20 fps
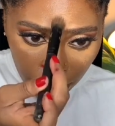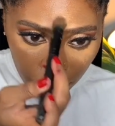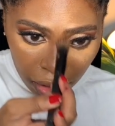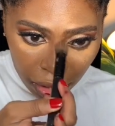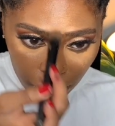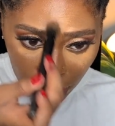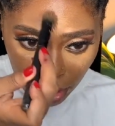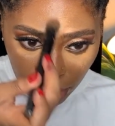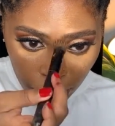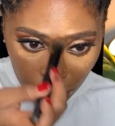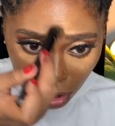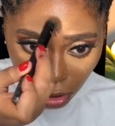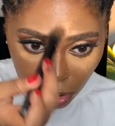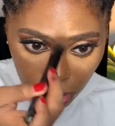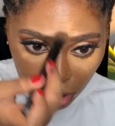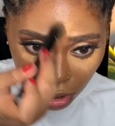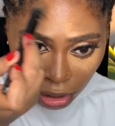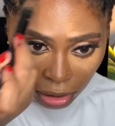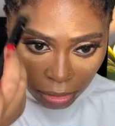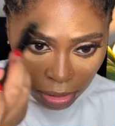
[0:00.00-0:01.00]
Under those
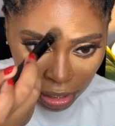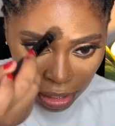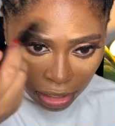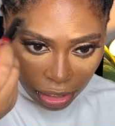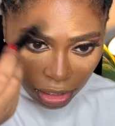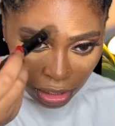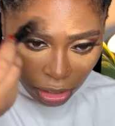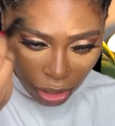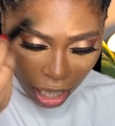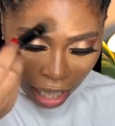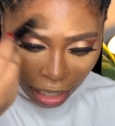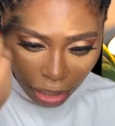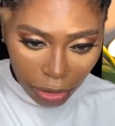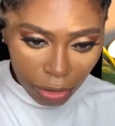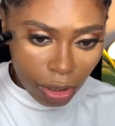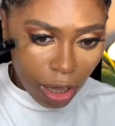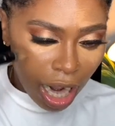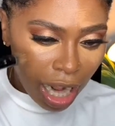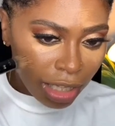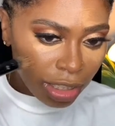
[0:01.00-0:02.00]
circumstances. So I don't
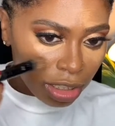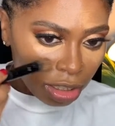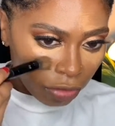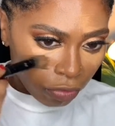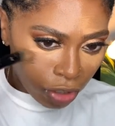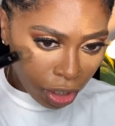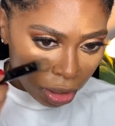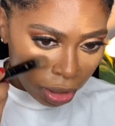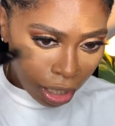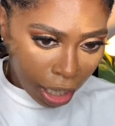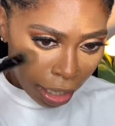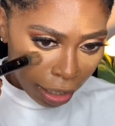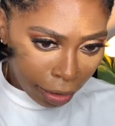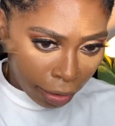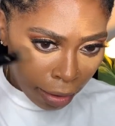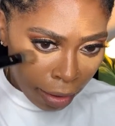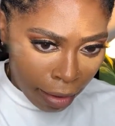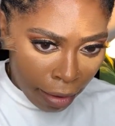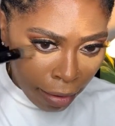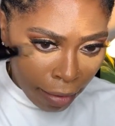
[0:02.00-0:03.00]
know. I just felt like
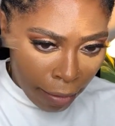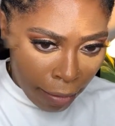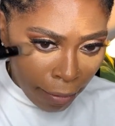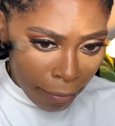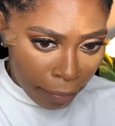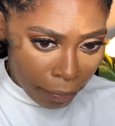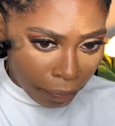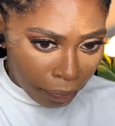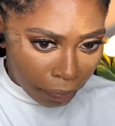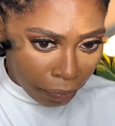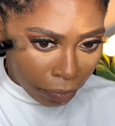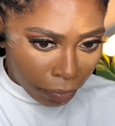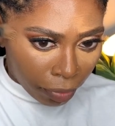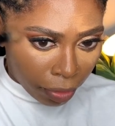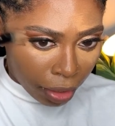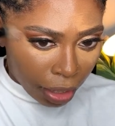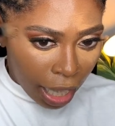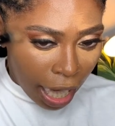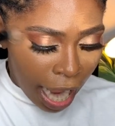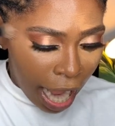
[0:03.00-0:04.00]

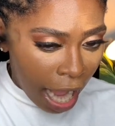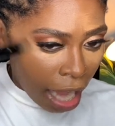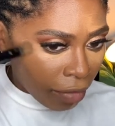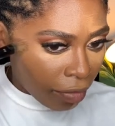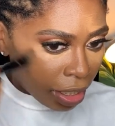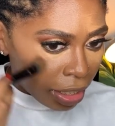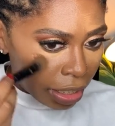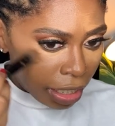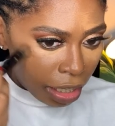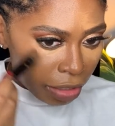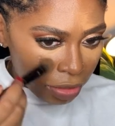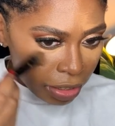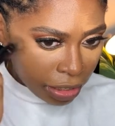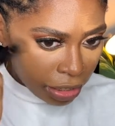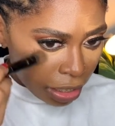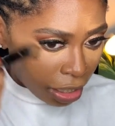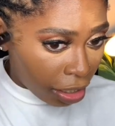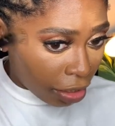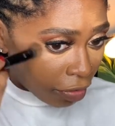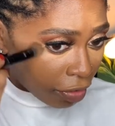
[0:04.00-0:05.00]
I have enough
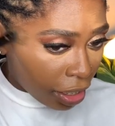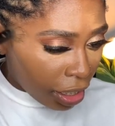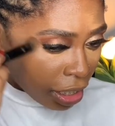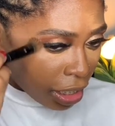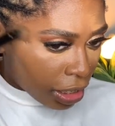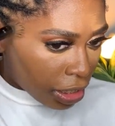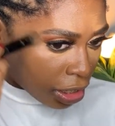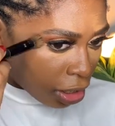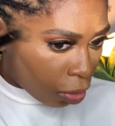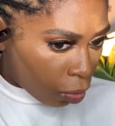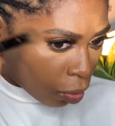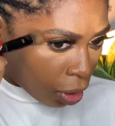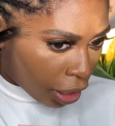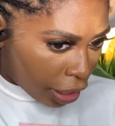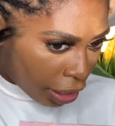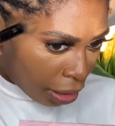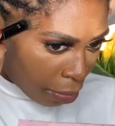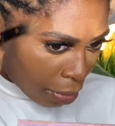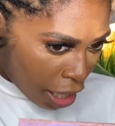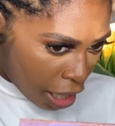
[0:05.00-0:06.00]
stuff to worry
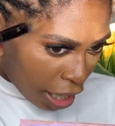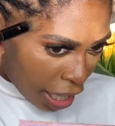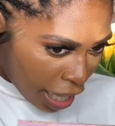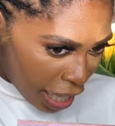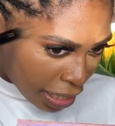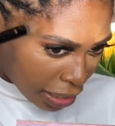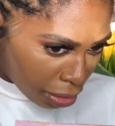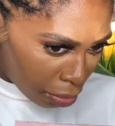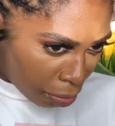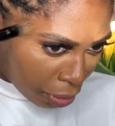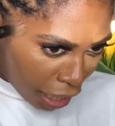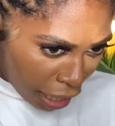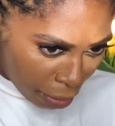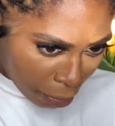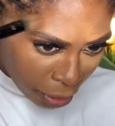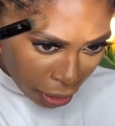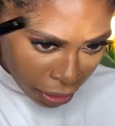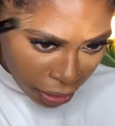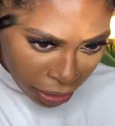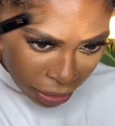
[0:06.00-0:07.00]
about as a black
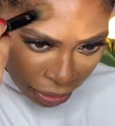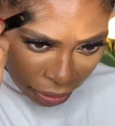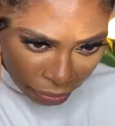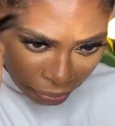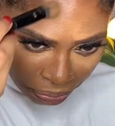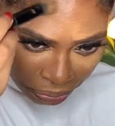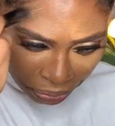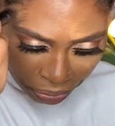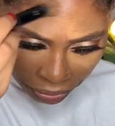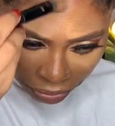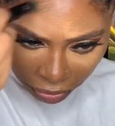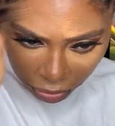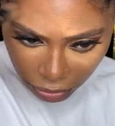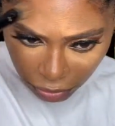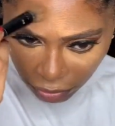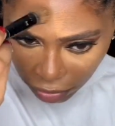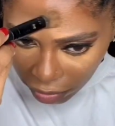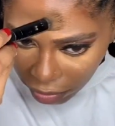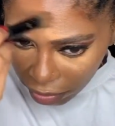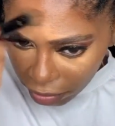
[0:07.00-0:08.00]
person
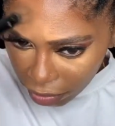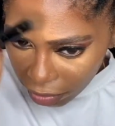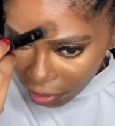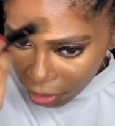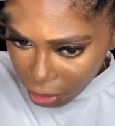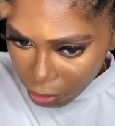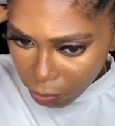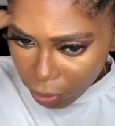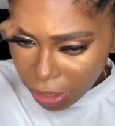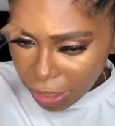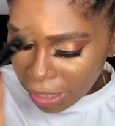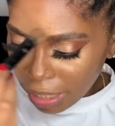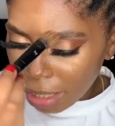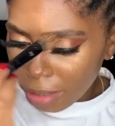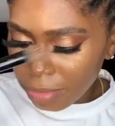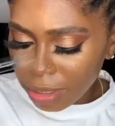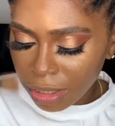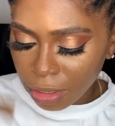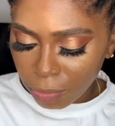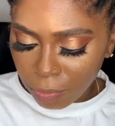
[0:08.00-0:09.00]
when it
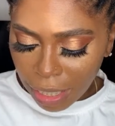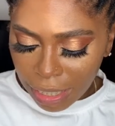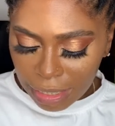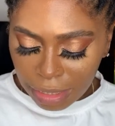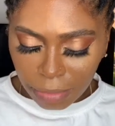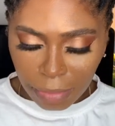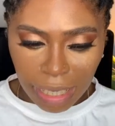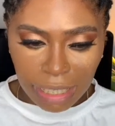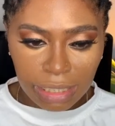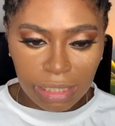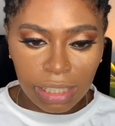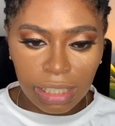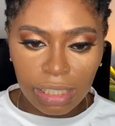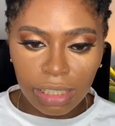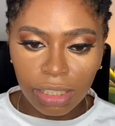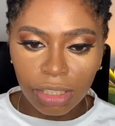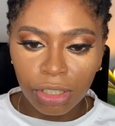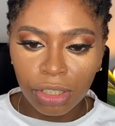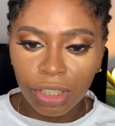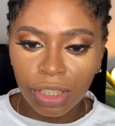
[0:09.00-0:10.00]
comes to raising my sons
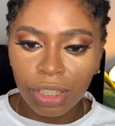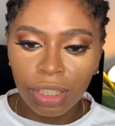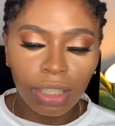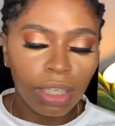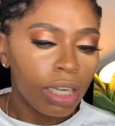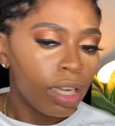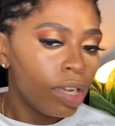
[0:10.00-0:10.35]
and shit.